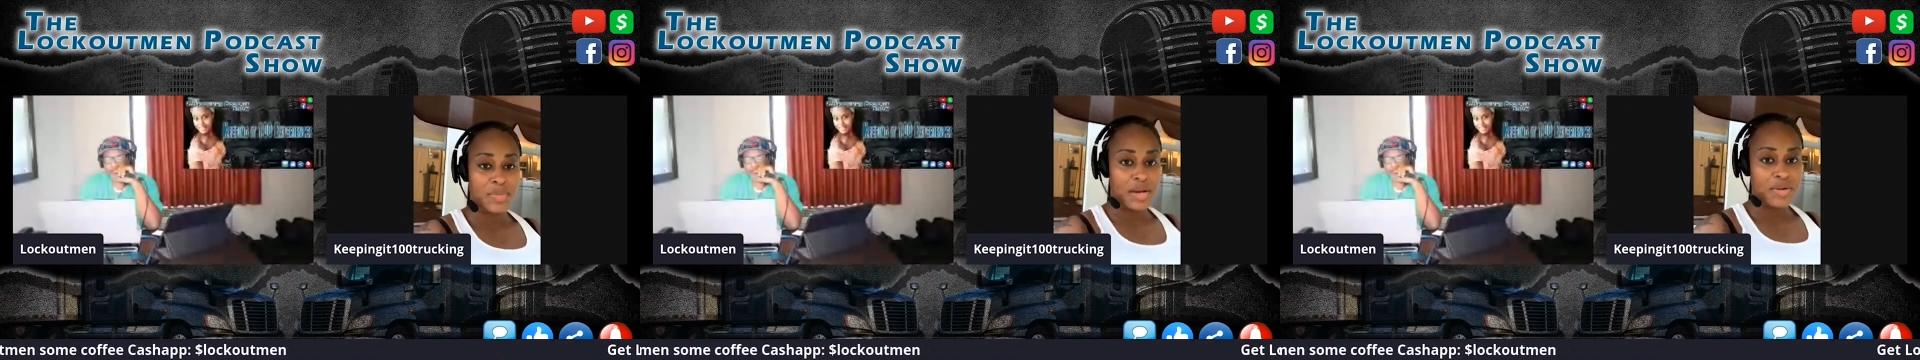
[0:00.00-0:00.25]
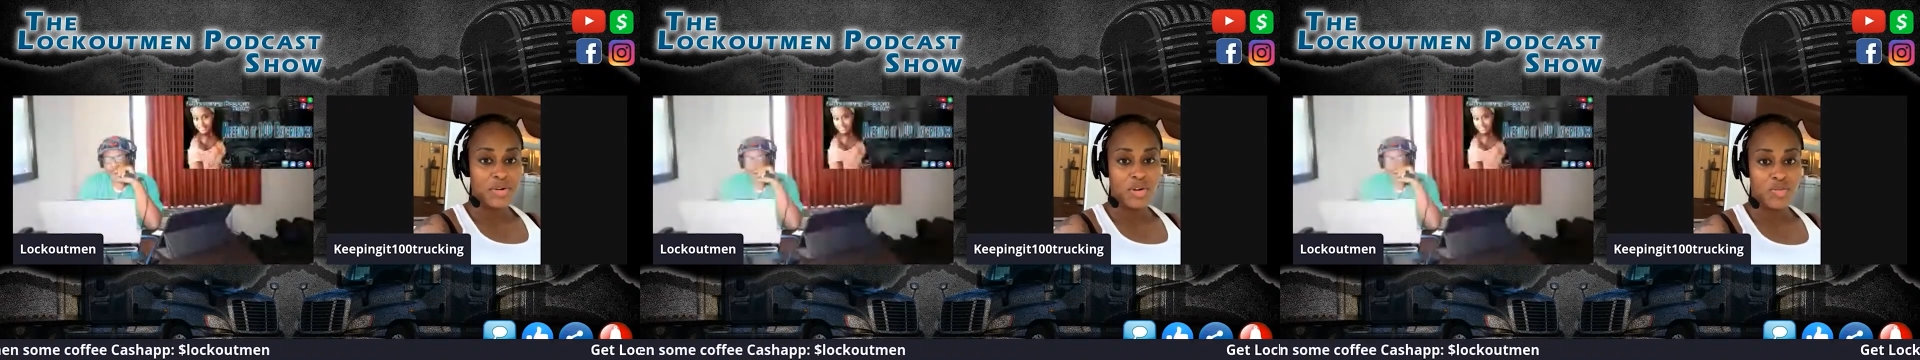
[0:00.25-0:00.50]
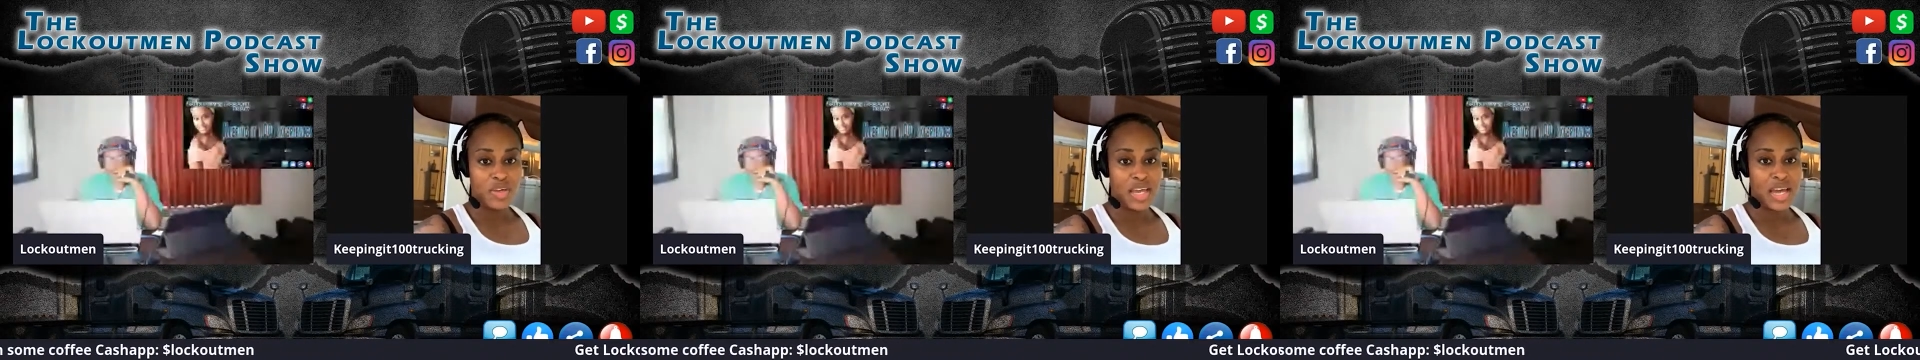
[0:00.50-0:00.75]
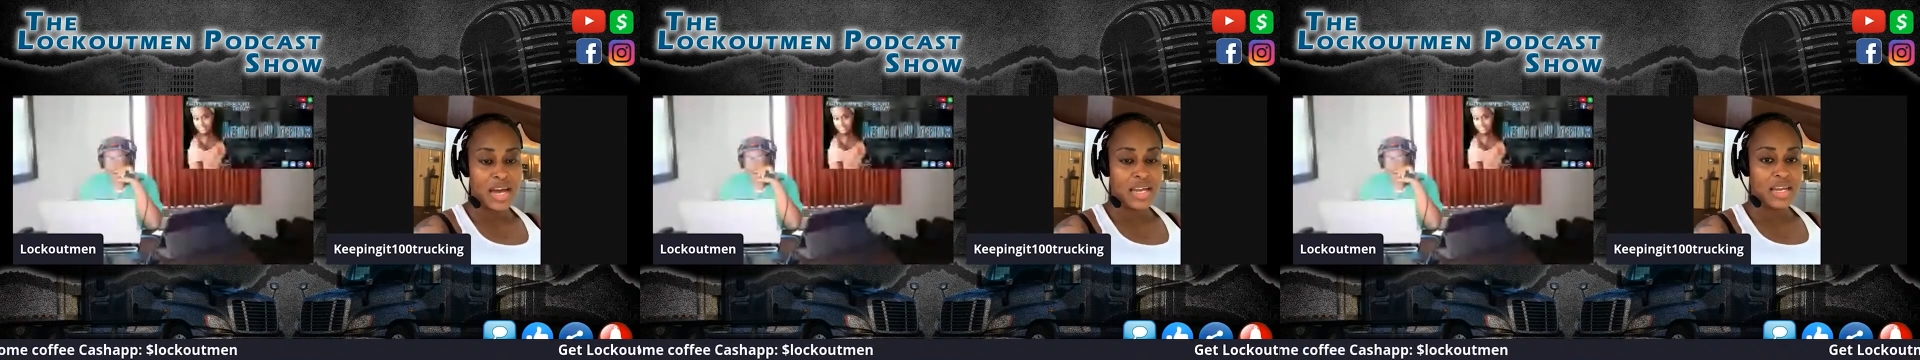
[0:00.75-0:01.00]
I don't know if he
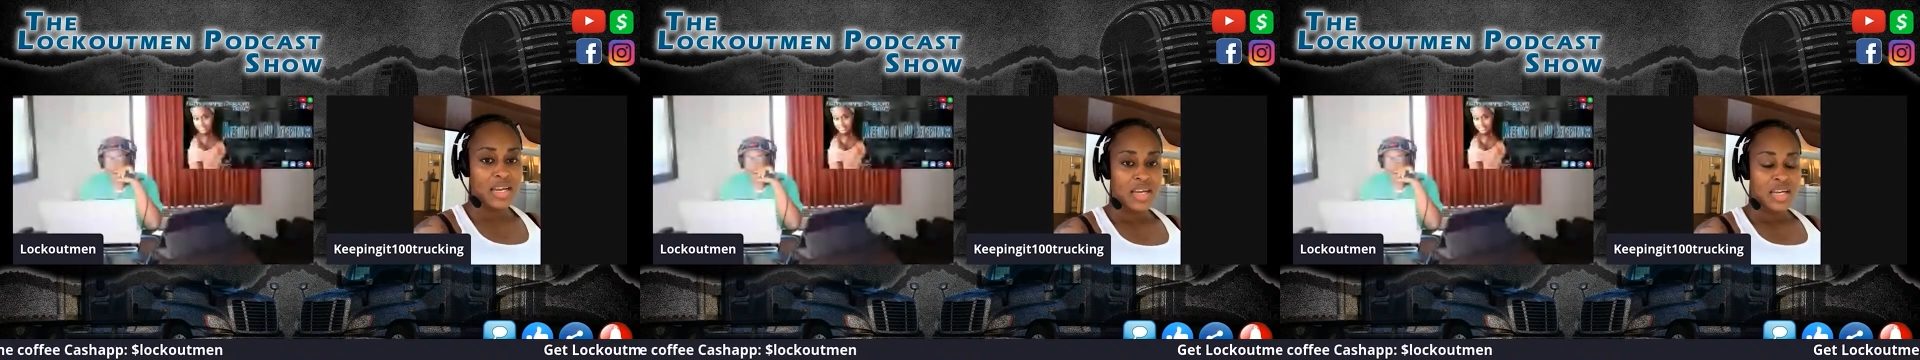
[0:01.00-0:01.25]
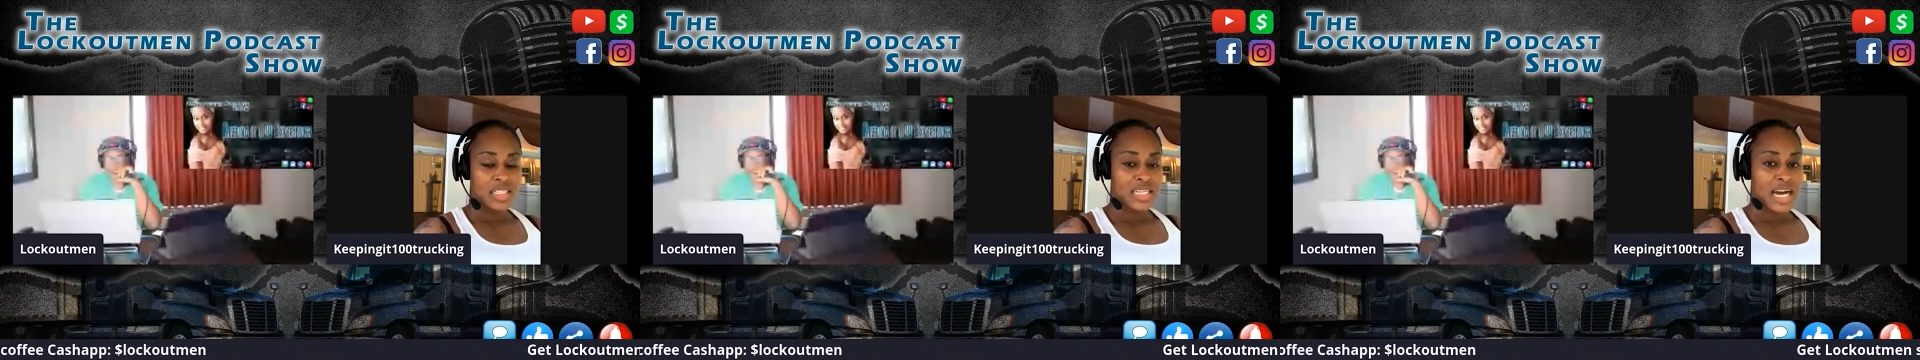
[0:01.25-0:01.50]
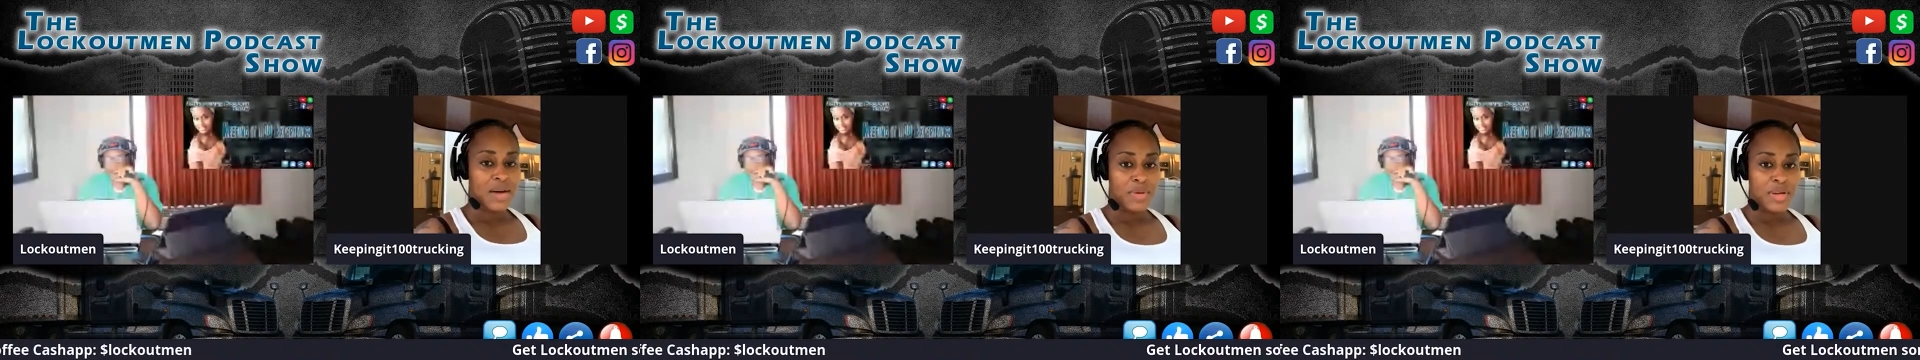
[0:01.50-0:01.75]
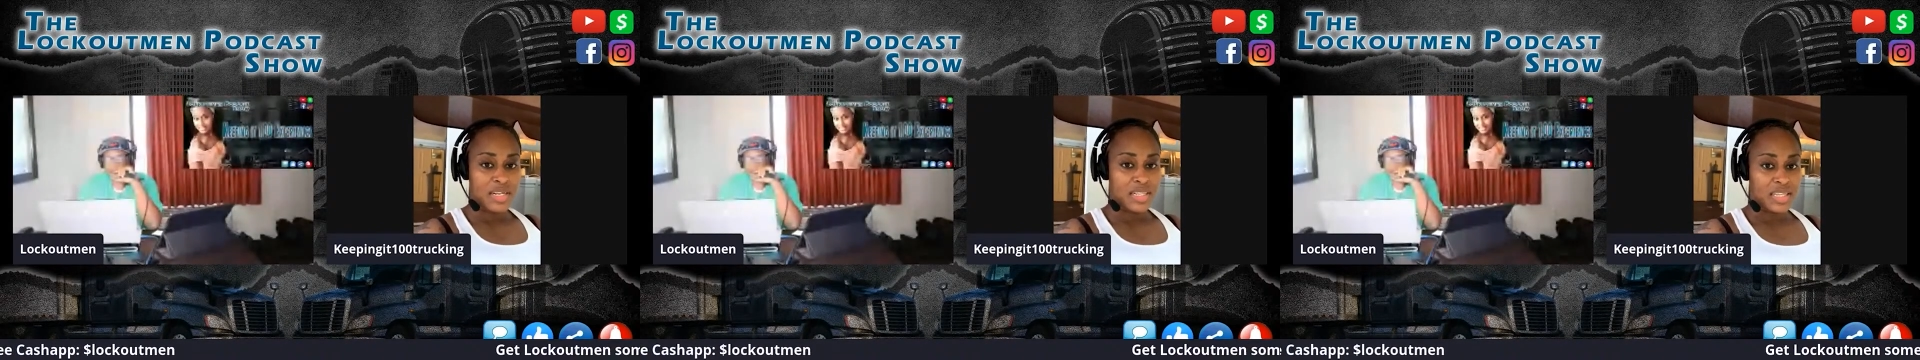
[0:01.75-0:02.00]
got time
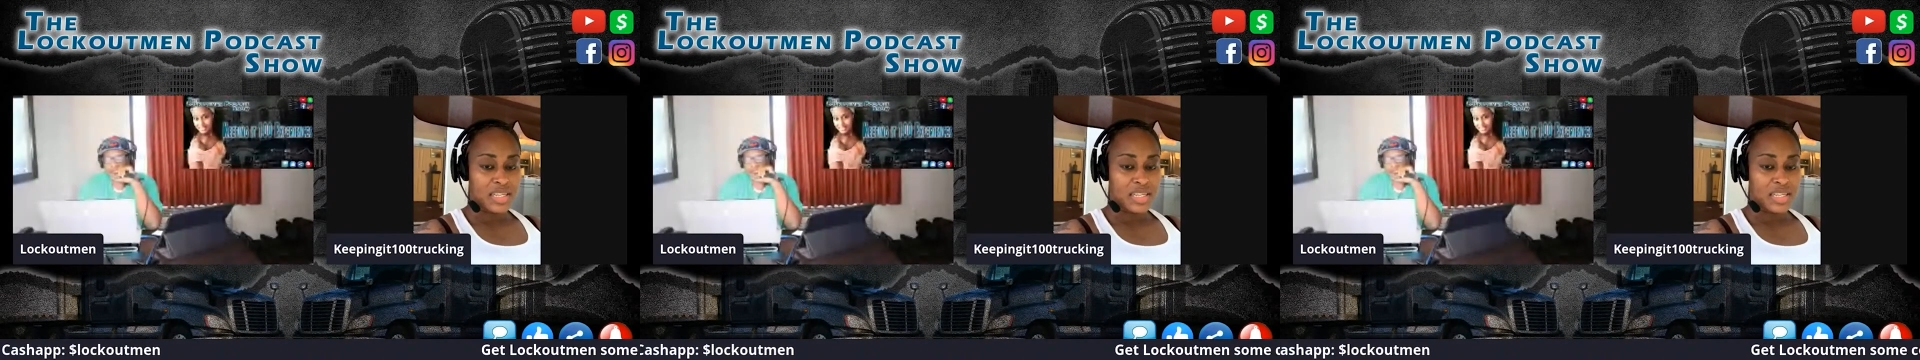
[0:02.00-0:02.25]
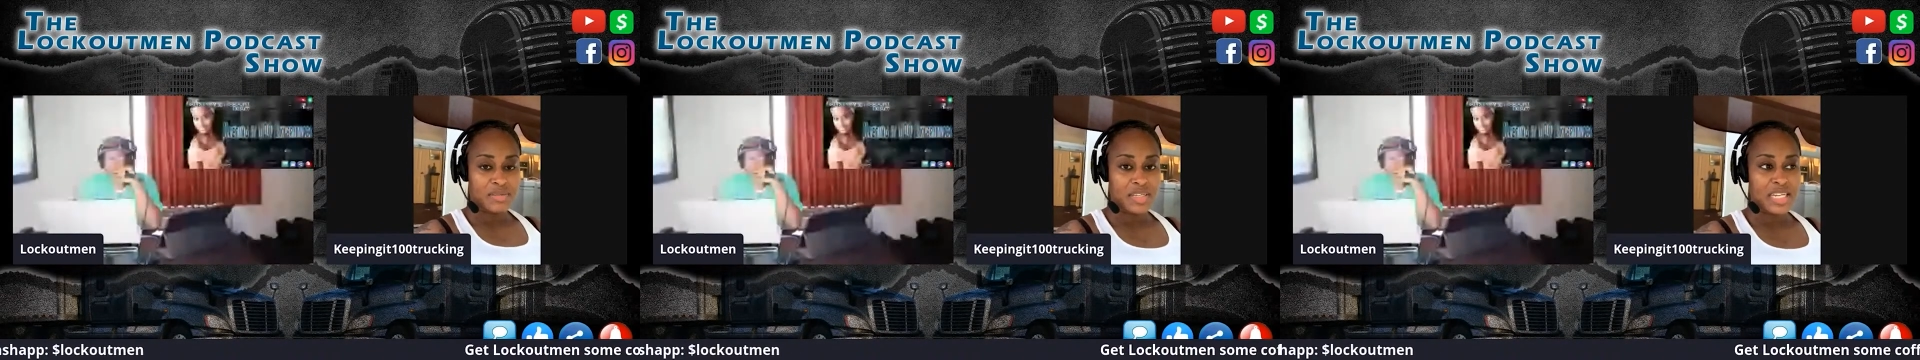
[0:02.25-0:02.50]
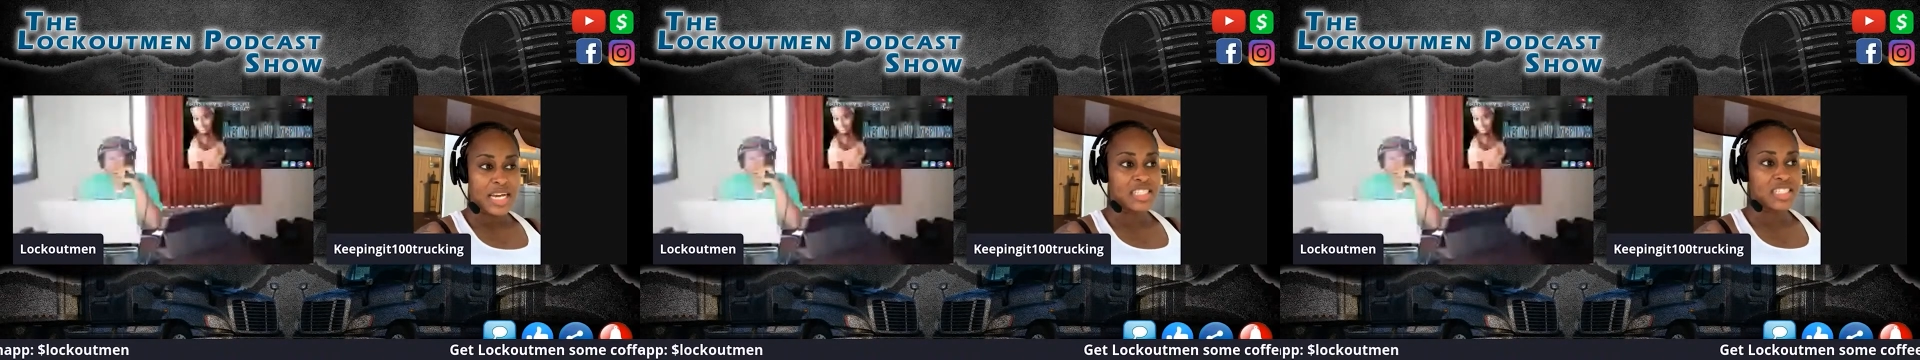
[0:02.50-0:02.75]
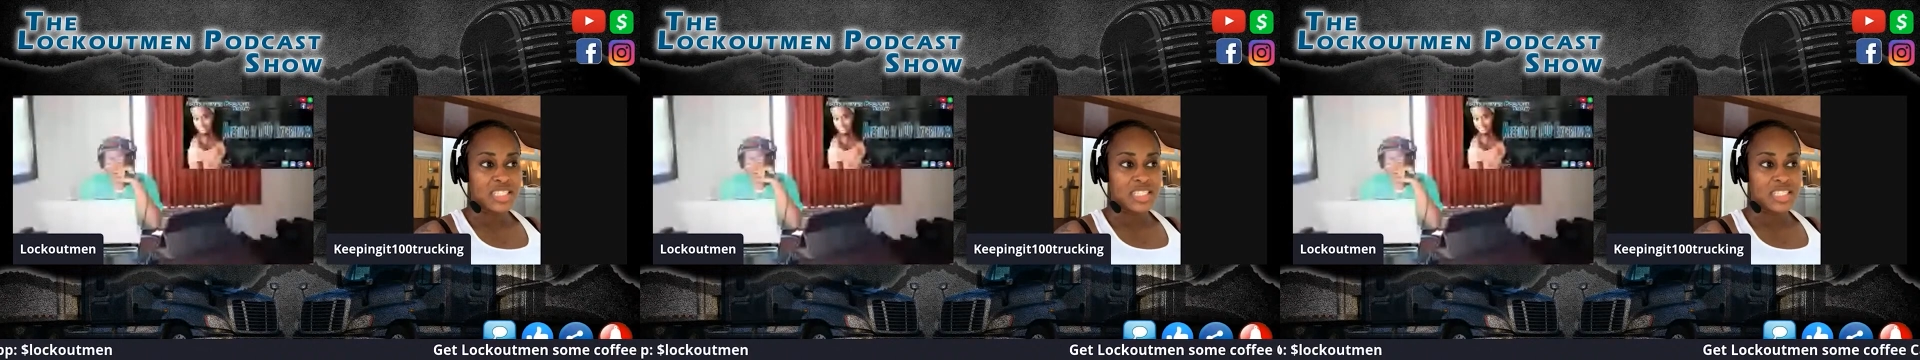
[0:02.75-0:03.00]
or anything because I
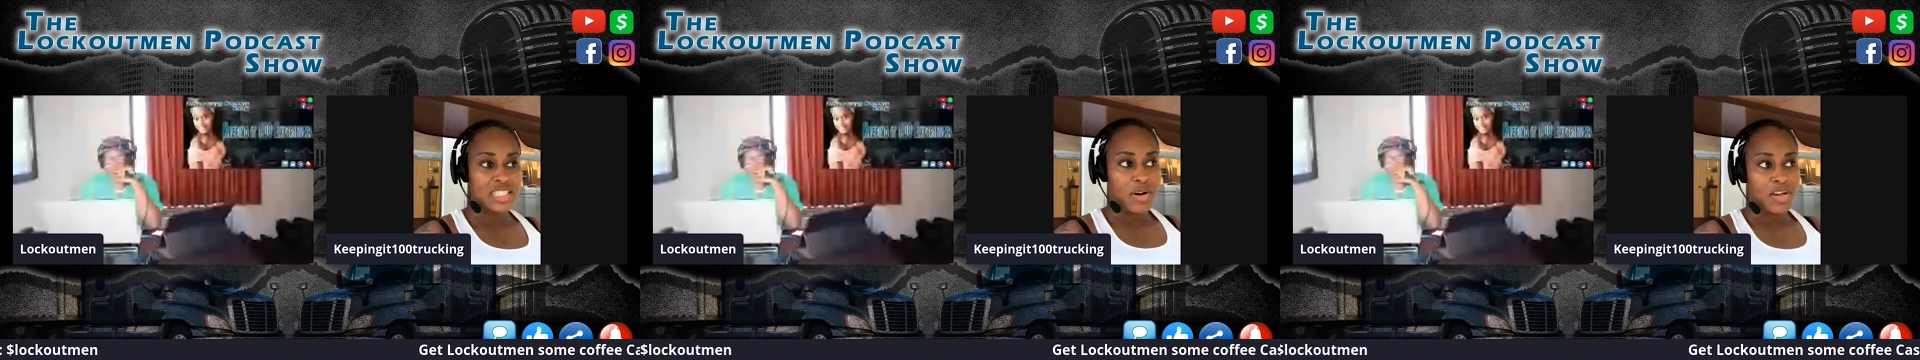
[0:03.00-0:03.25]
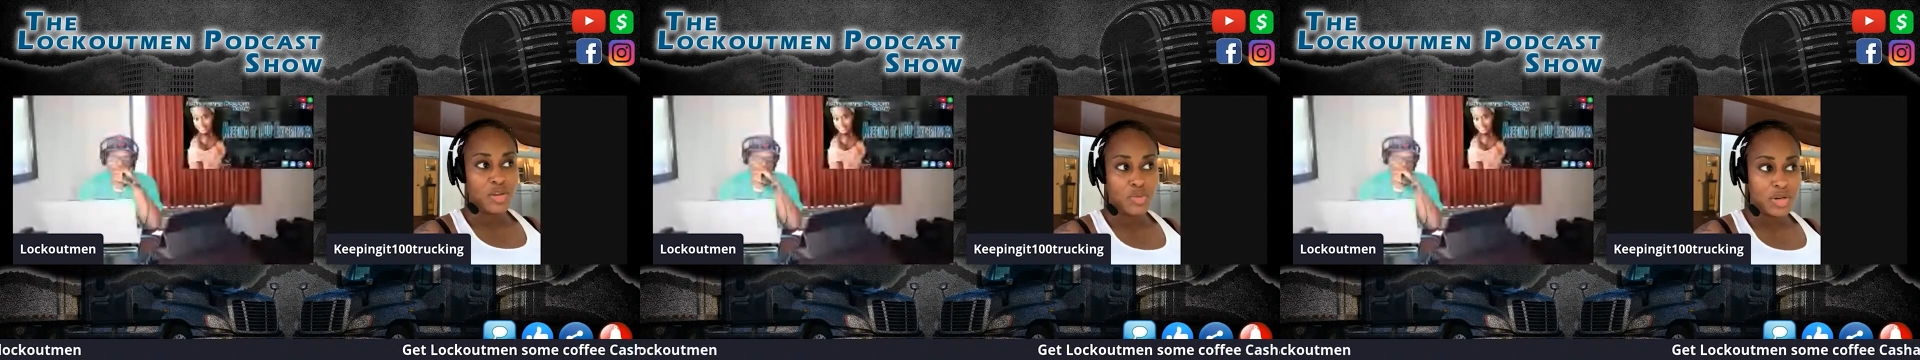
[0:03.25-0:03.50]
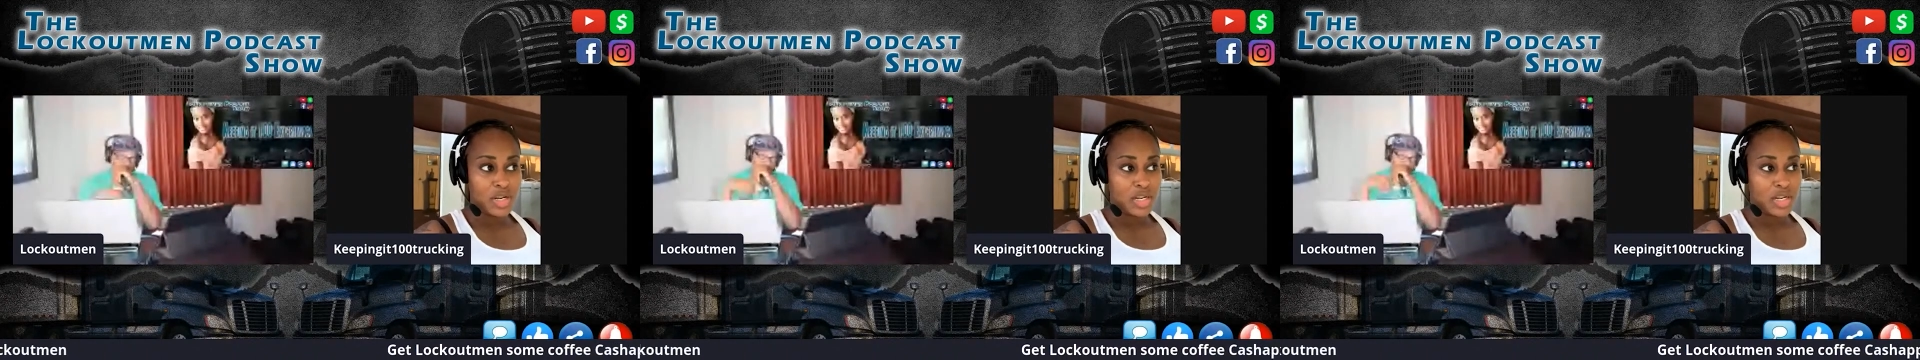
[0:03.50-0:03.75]
just didn't bother. Right.